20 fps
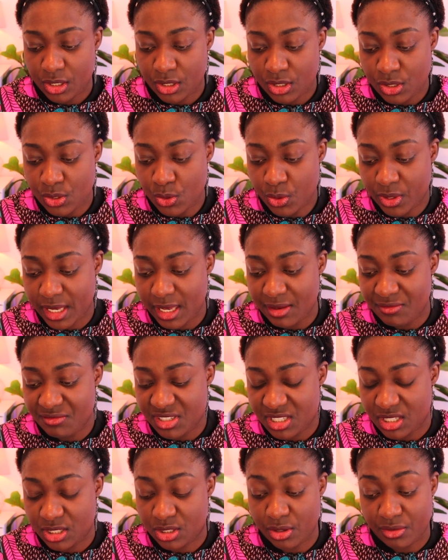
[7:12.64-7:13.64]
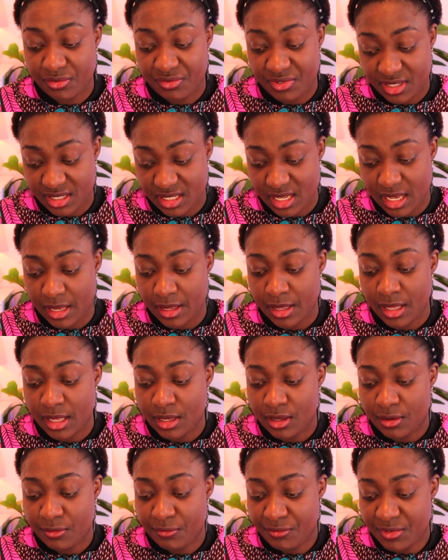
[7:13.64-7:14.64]
UK visitor visa,
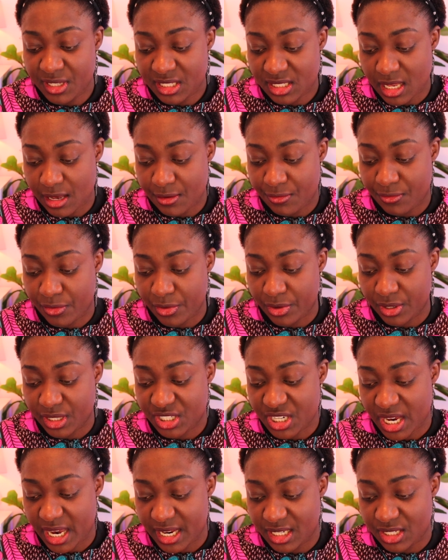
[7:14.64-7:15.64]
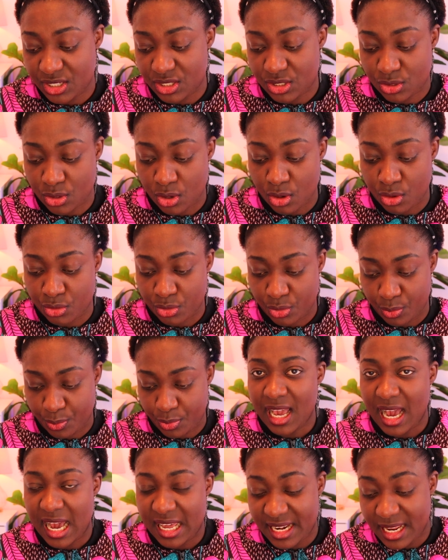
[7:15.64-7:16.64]
visa for a Chinese tour group.
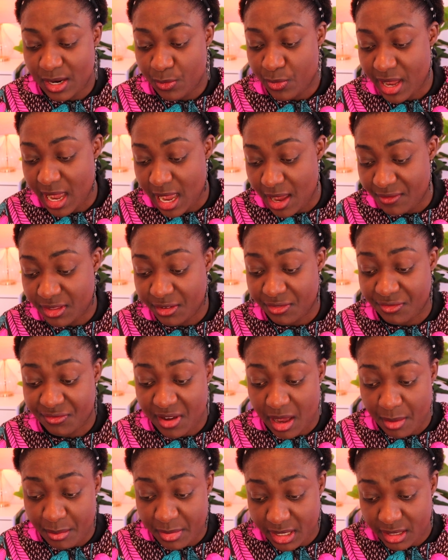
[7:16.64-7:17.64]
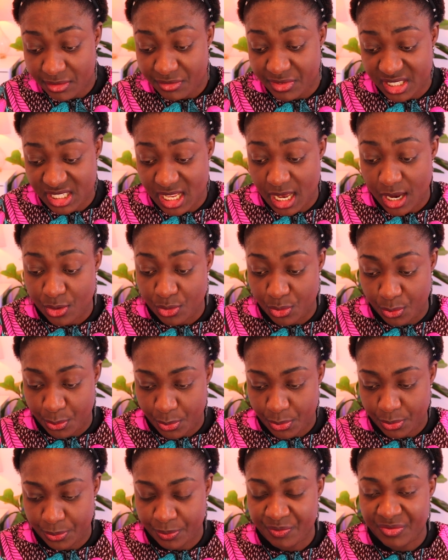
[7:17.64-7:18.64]
And then we have the family visa
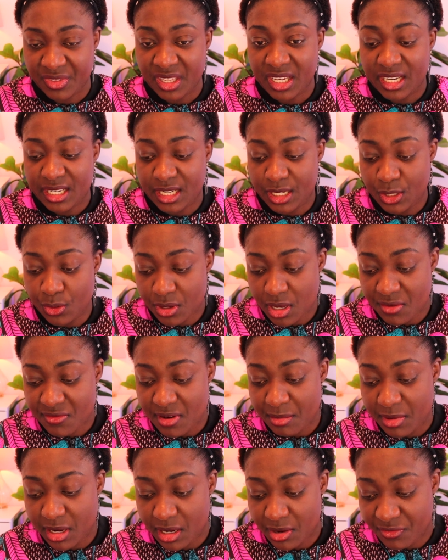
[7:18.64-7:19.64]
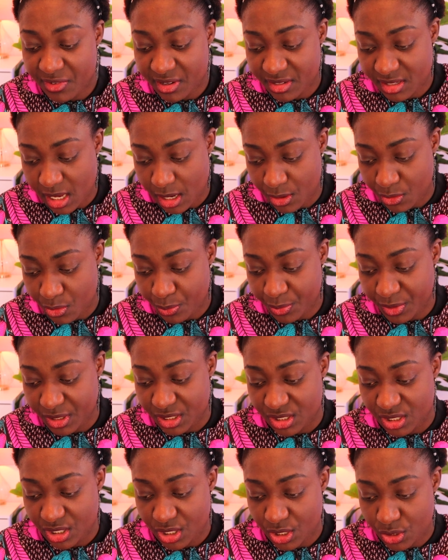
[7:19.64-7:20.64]
group. The UK family visa group
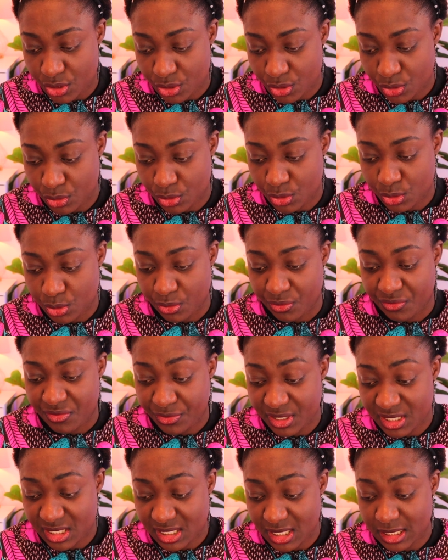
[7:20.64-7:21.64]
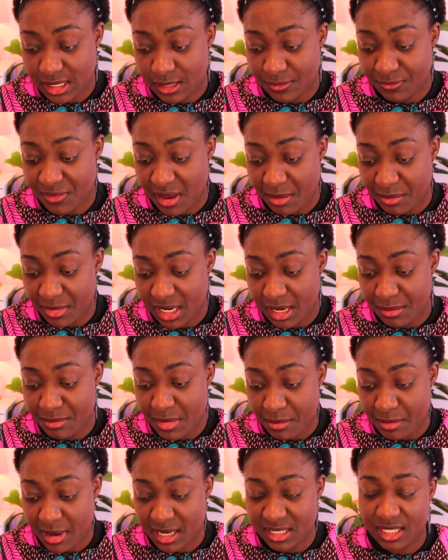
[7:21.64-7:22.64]
is issued to visit family
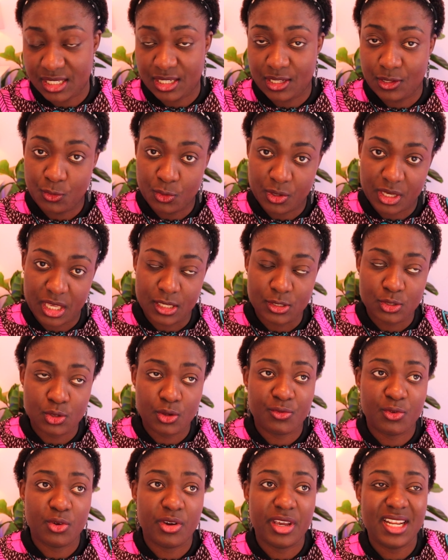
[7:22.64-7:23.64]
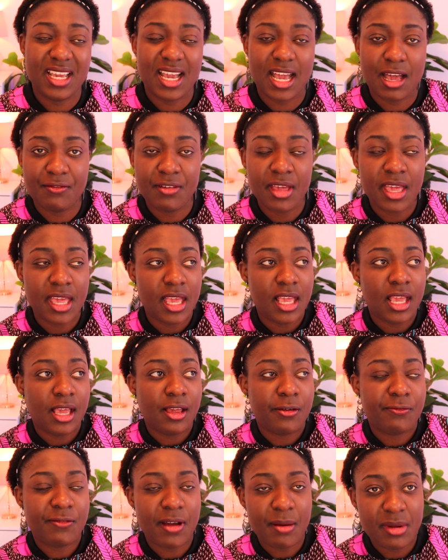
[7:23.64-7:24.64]
members in the UK. So if you already have
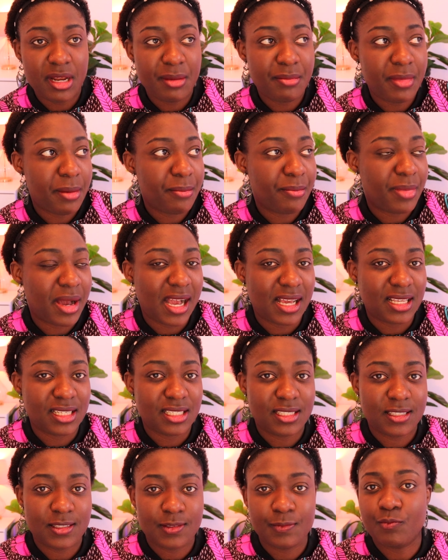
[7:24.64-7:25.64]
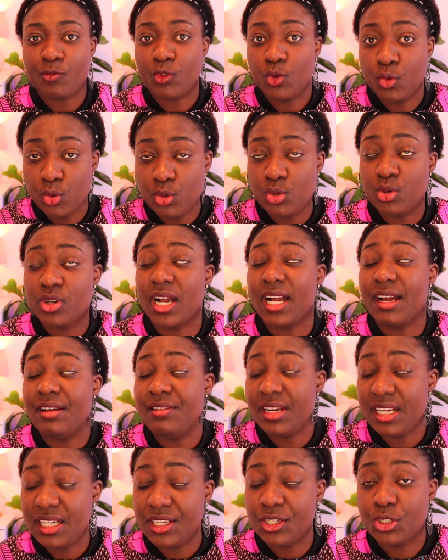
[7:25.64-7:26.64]
family members who you can
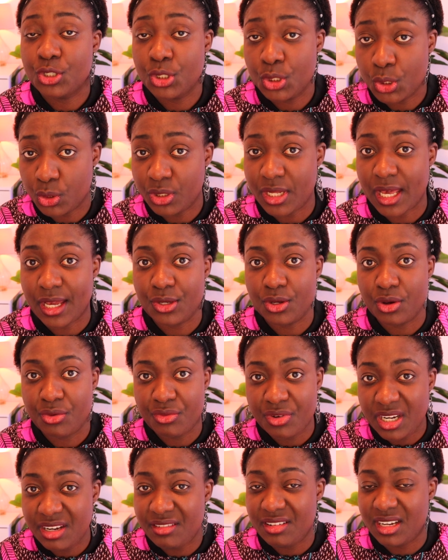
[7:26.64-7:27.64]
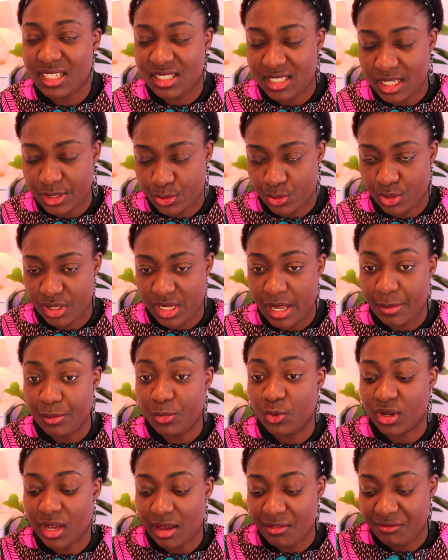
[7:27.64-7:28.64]
really show that you're really related to them,
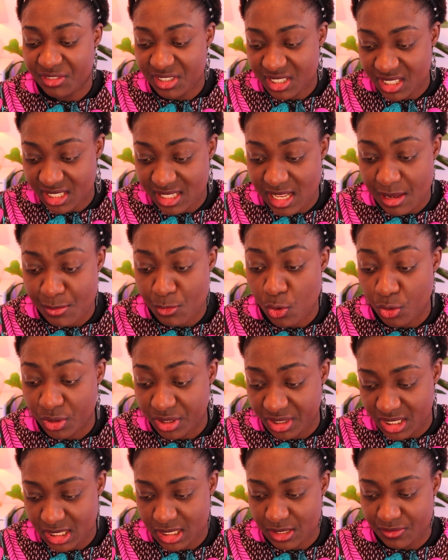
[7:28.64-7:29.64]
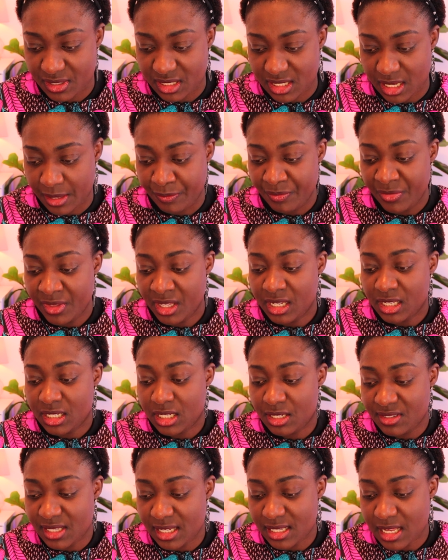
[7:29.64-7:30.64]
you can visit them on this visa.
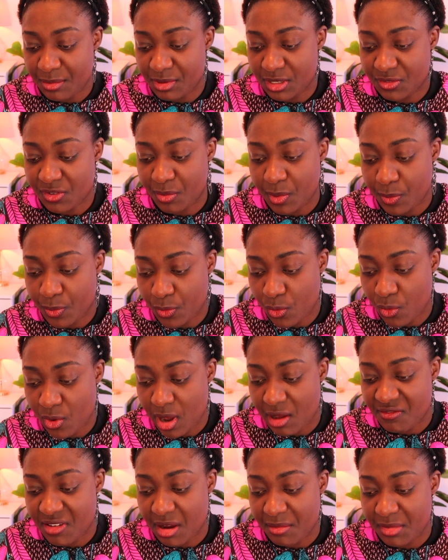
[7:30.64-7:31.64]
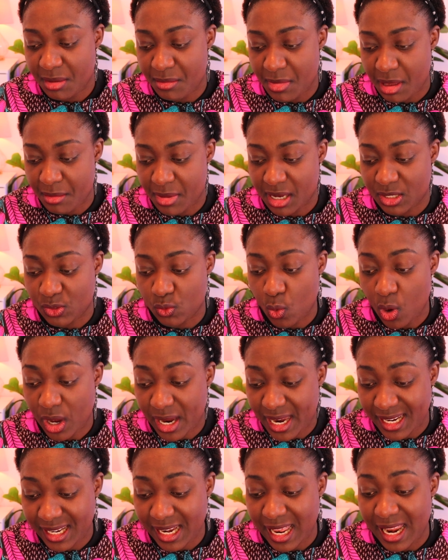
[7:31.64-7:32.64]
The visa type is for people who have family members
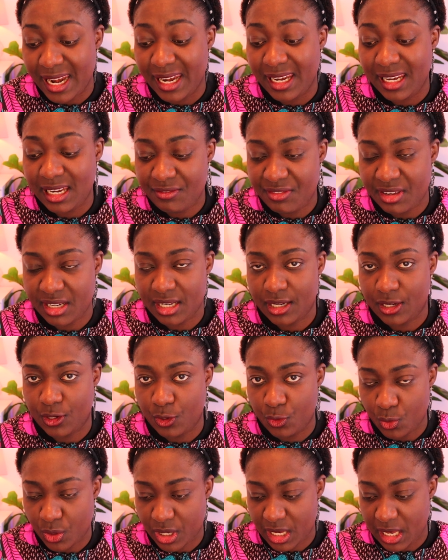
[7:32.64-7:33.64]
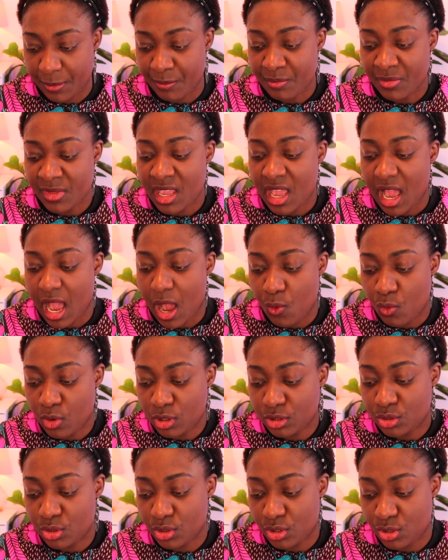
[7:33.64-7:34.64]
working and living in the UK and
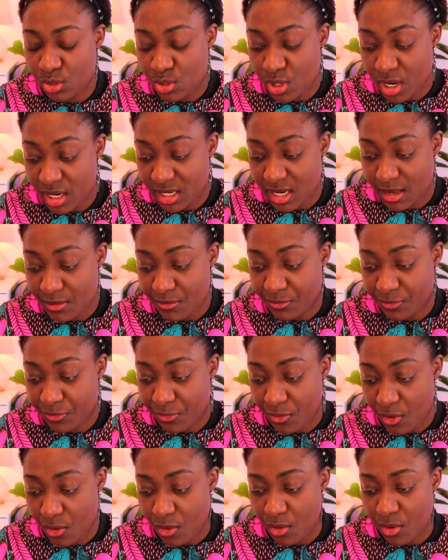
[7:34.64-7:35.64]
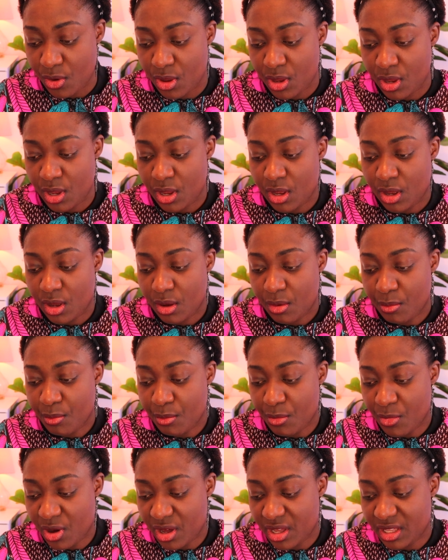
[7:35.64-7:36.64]
want to join them for
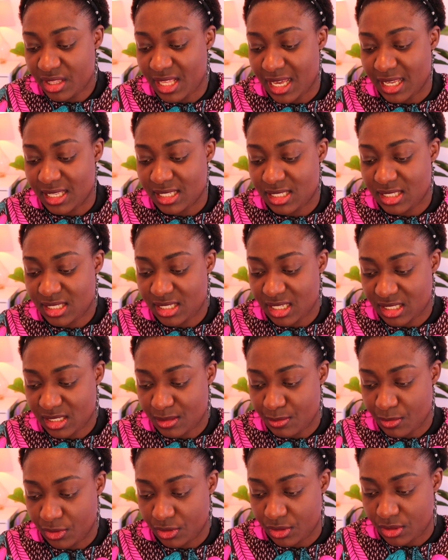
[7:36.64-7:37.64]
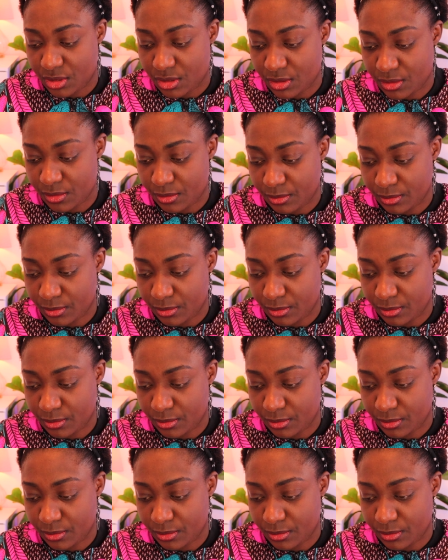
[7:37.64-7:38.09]
more than 6 months